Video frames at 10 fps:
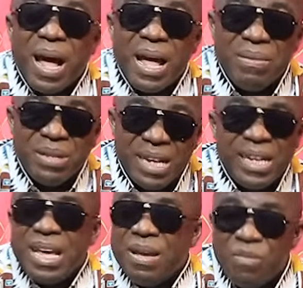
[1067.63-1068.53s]
in the
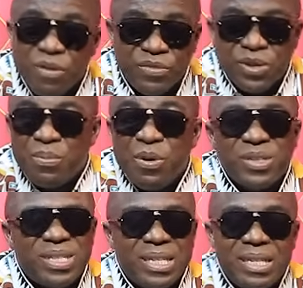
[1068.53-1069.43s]
name of
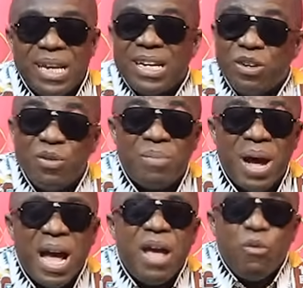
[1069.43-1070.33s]
supporting Daddy
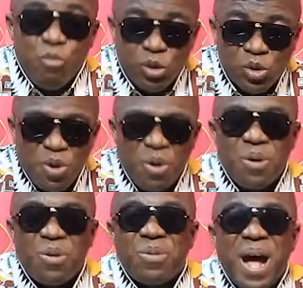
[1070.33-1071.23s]
Lumba, we
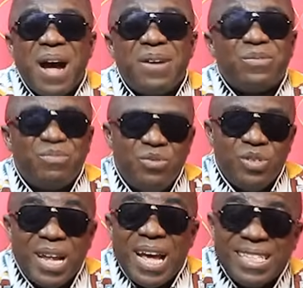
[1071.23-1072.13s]
saw how
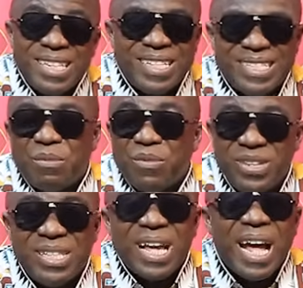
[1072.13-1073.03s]
united some of
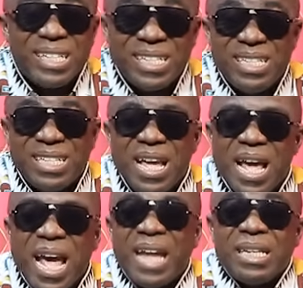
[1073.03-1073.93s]
these artists
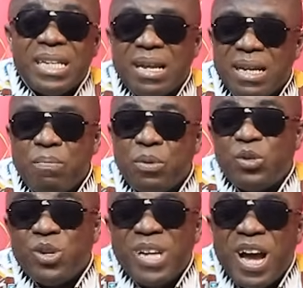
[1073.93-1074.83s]
and the
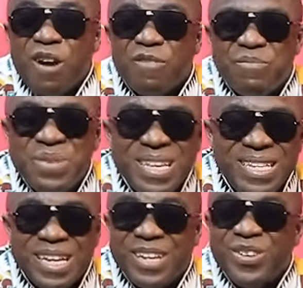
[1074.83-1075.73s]
portrayal of
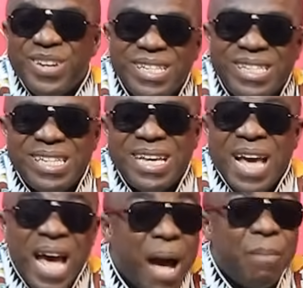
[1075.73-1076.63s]
peace and unity
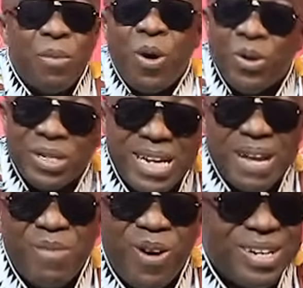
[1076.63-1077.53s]
among
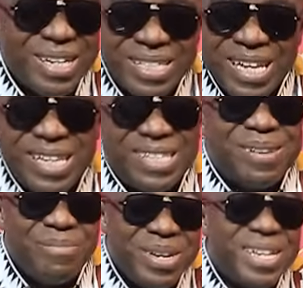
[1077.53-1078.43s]
them on the stage.
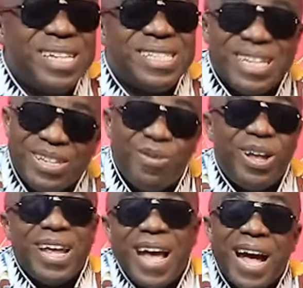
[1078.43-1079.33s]
Sammy,
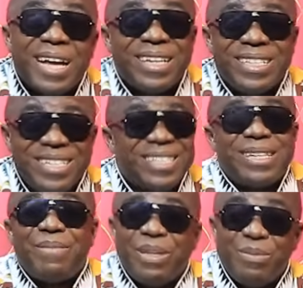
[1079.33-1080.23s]
Shatawale, Hagen. This is
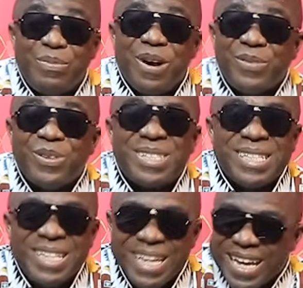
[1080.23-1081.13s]
something people have not
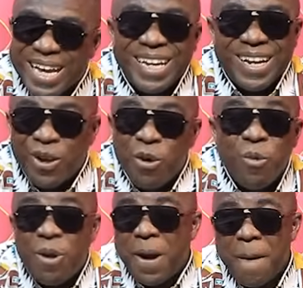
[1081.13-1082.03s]
seen in a
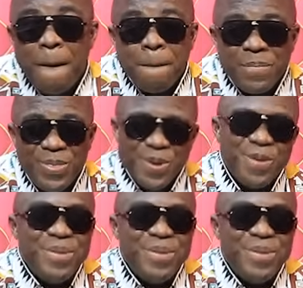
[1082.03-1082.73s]
long while. Though